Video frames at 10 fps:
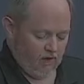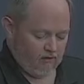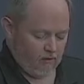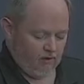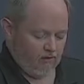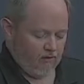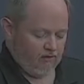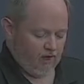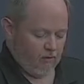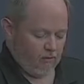possibly the
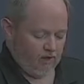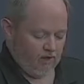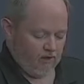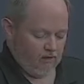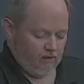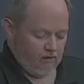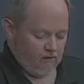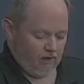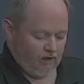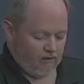same bee
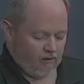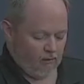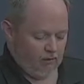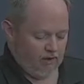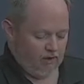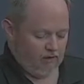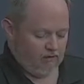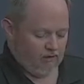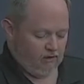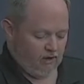flies from
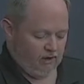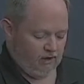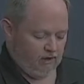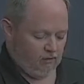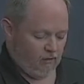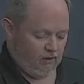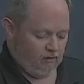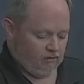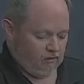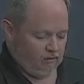beneath a near
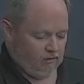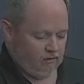leaf.